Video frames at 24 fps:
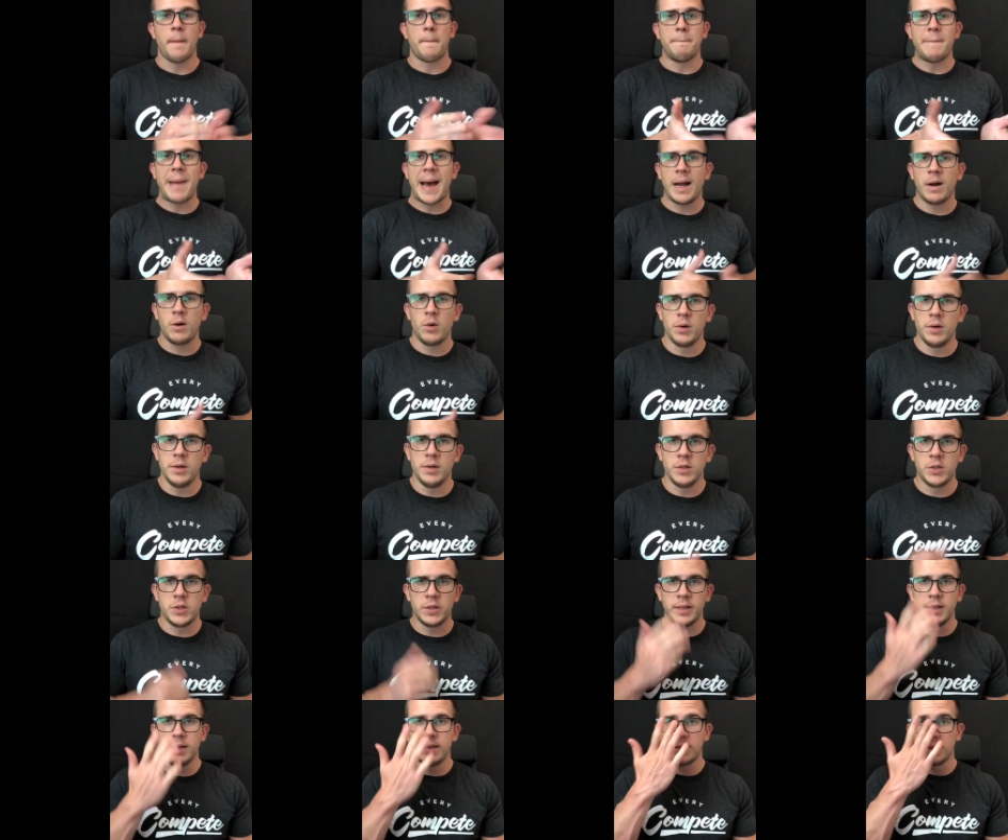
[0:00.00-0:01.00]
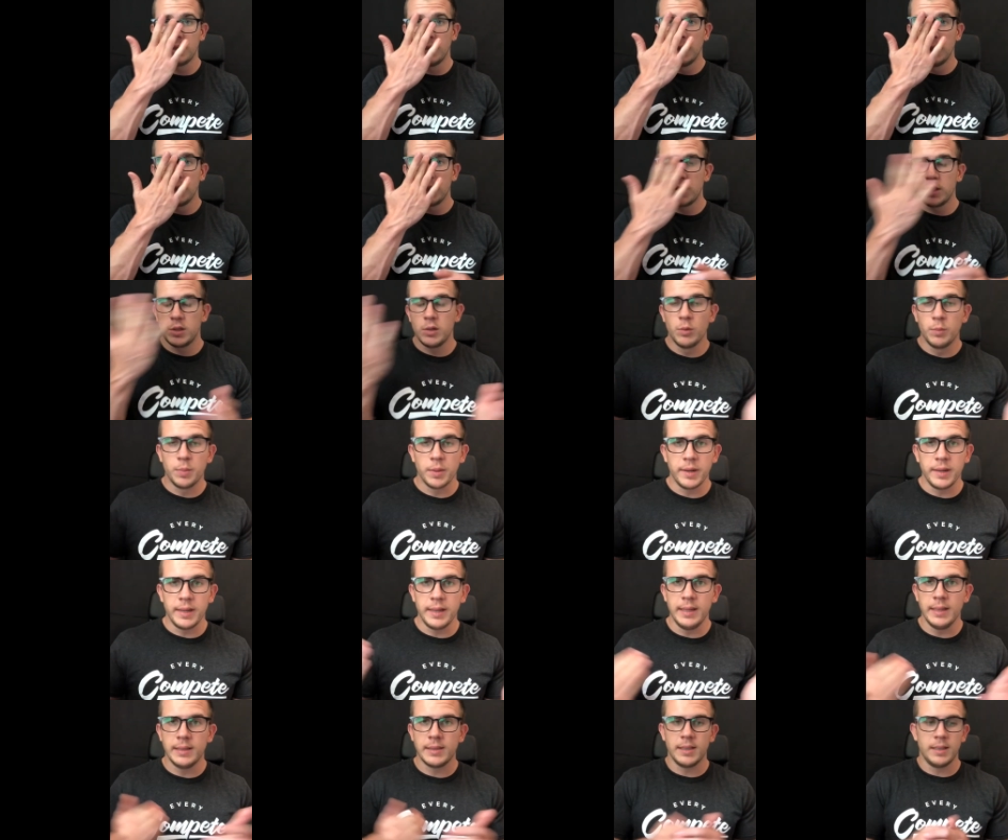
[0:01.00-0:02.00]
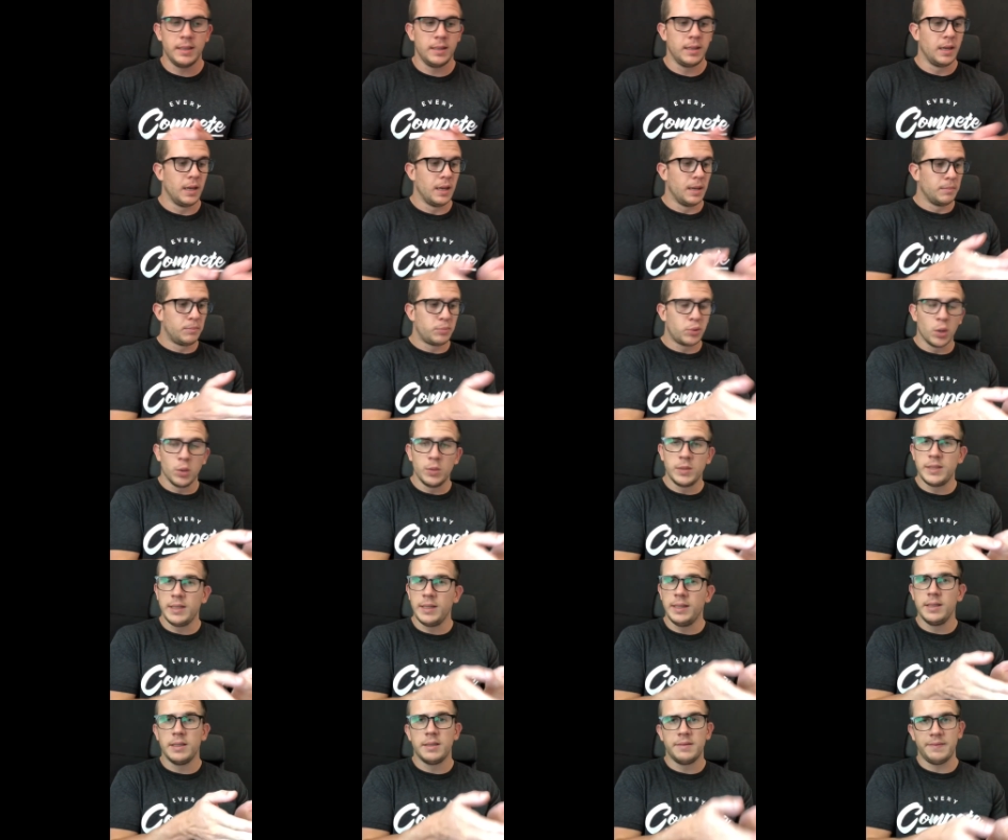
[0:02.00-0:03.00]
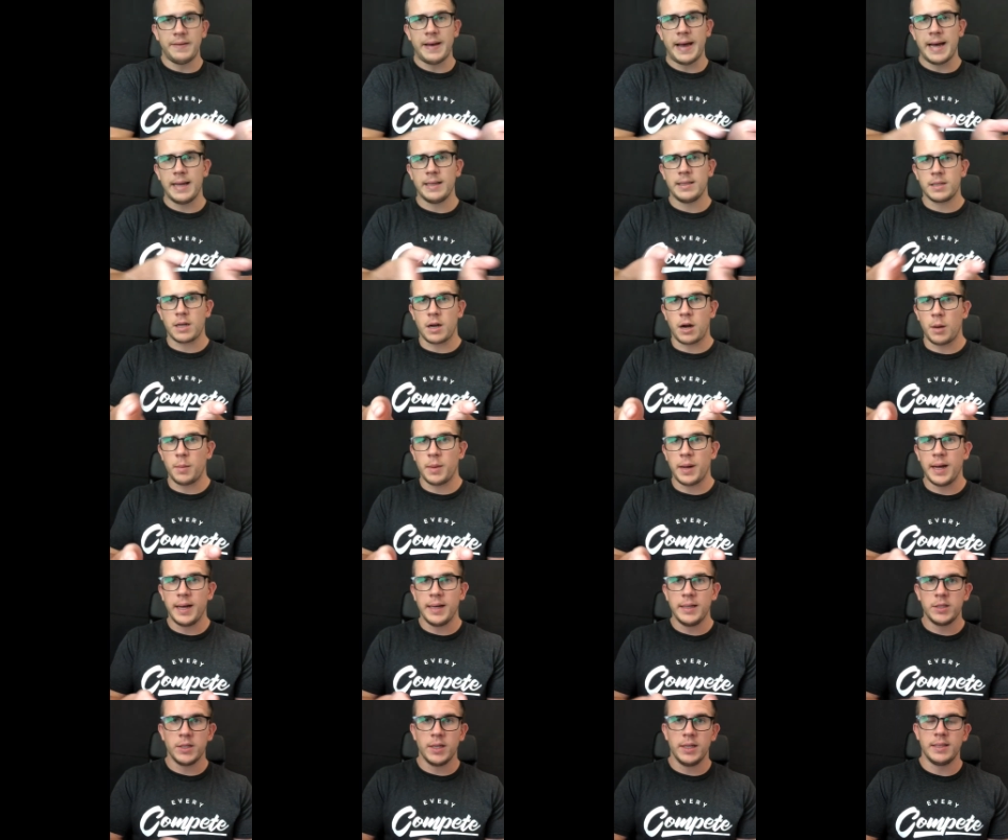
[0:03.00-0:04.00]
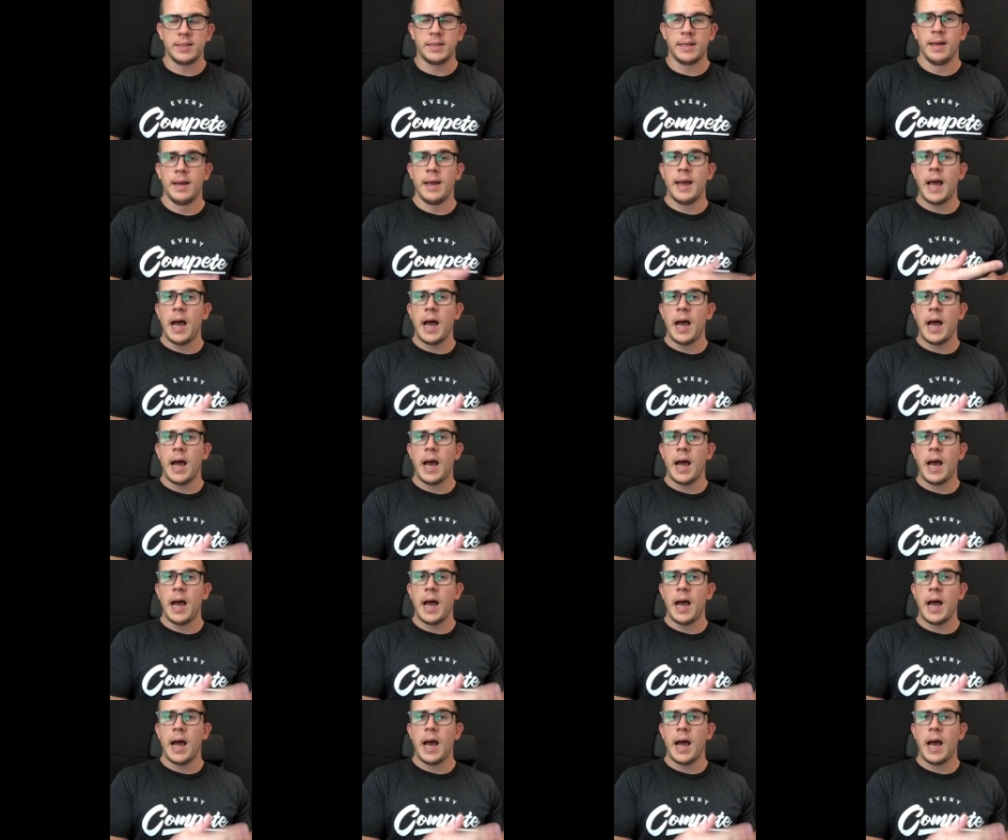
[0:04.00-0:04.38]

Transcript: Macronutrients, super easy. Proteins, fats, carbohydrates.